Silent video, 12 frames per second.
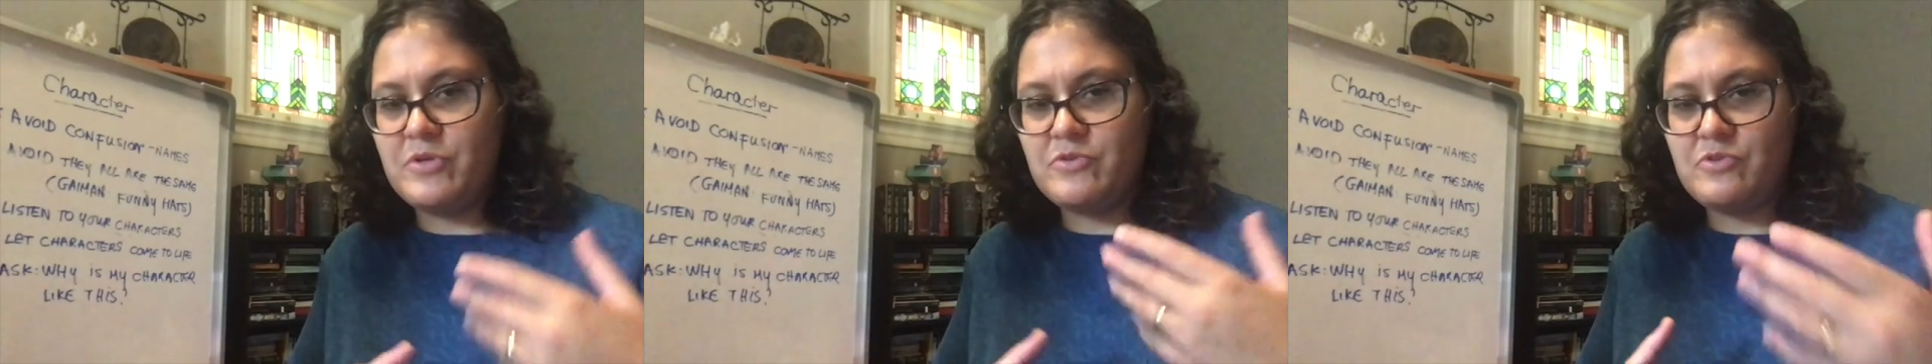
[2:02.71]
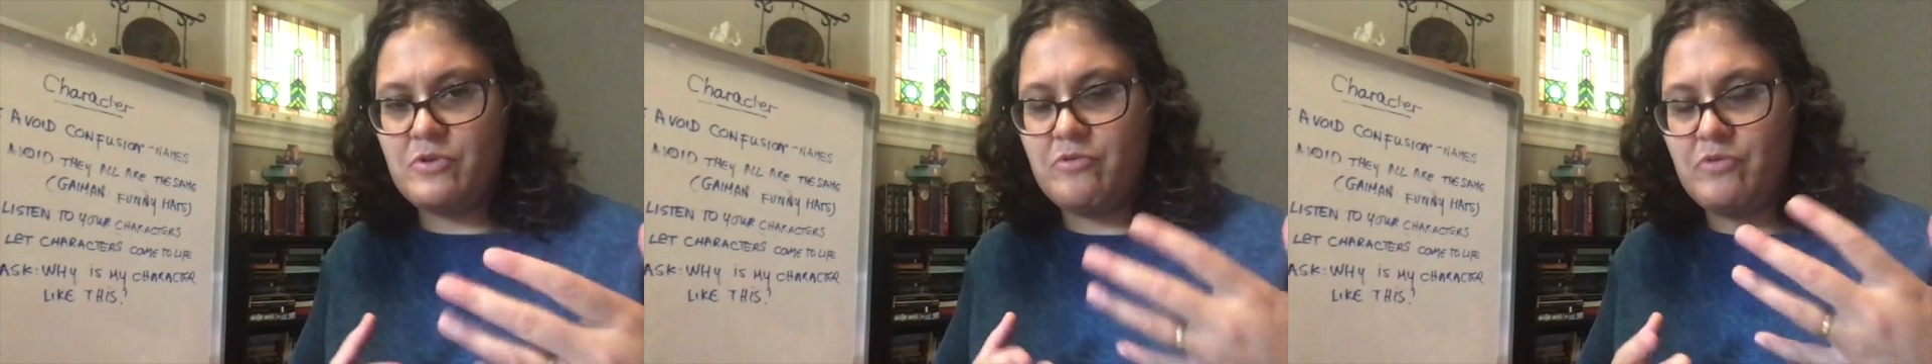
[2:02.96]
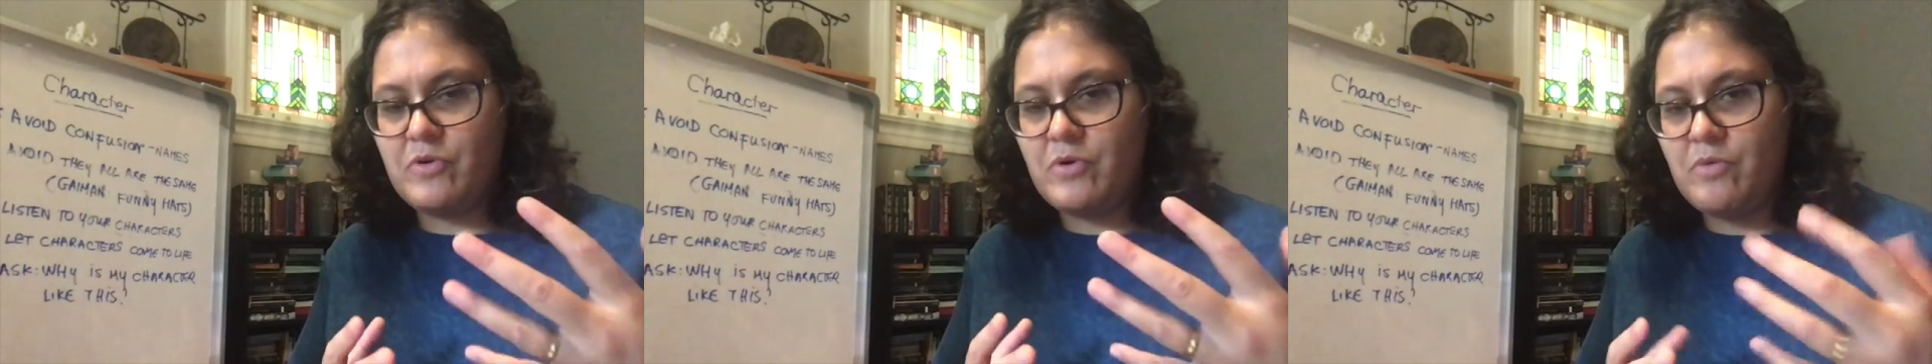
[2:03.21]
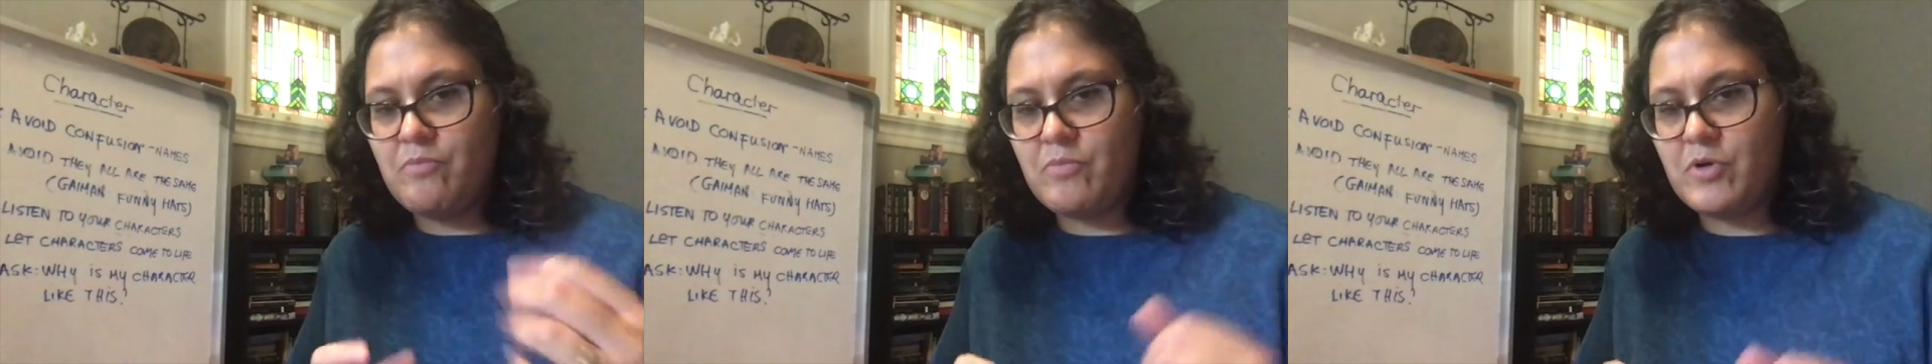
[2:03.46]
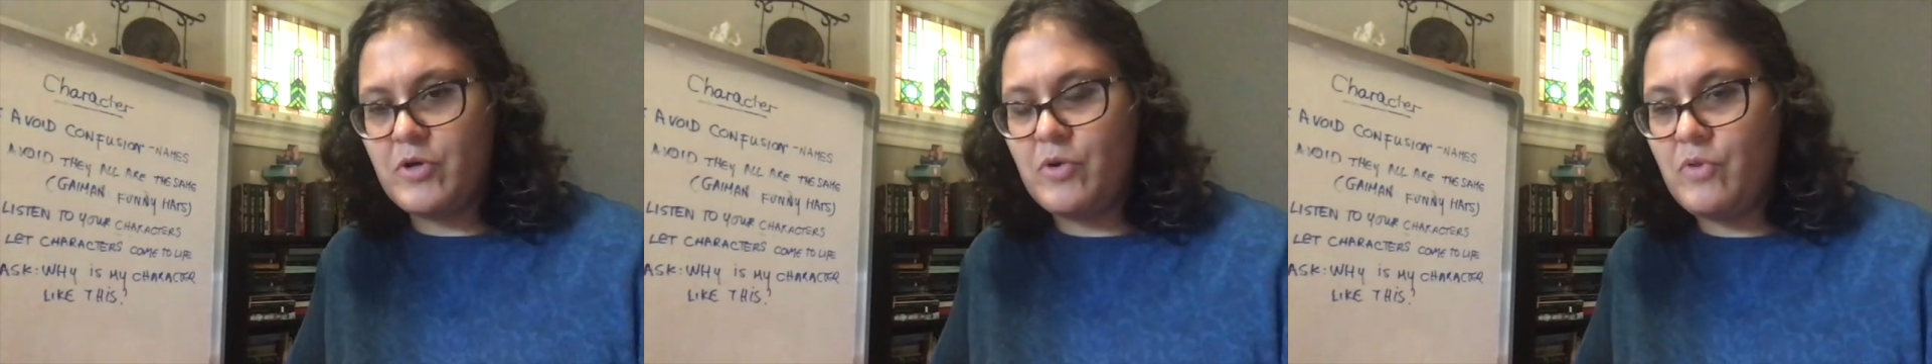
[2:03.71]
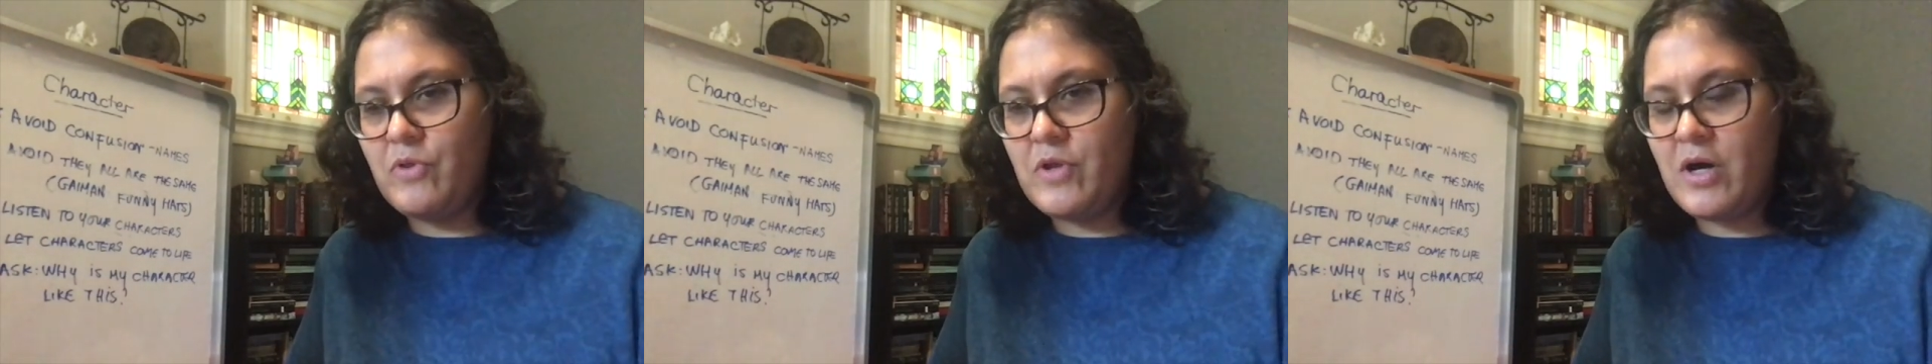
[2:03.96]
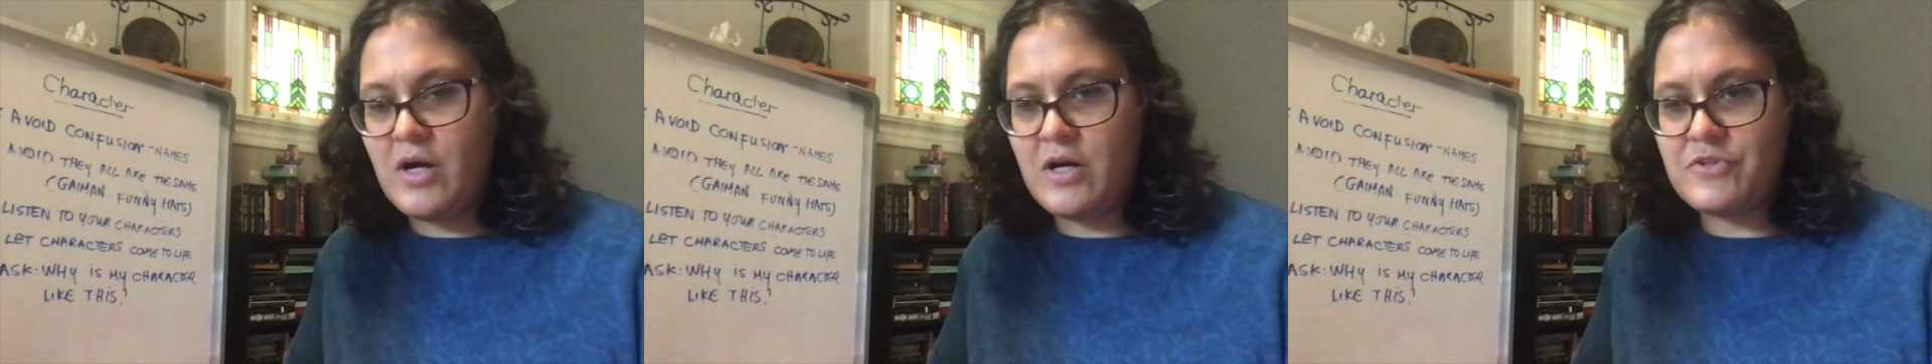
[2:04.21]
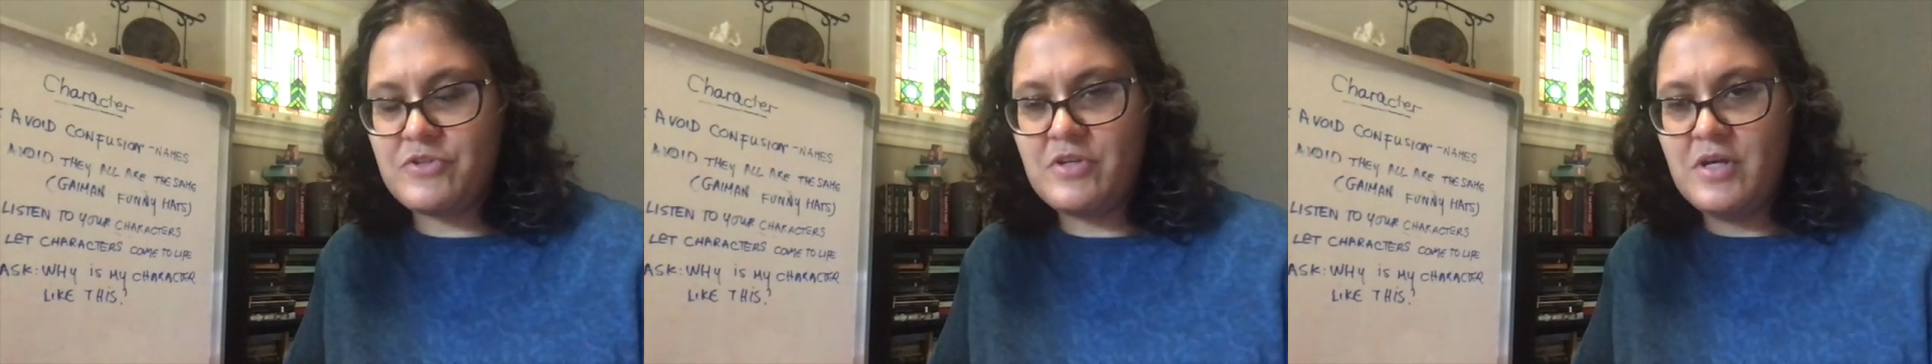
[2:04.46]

sort of golden heart,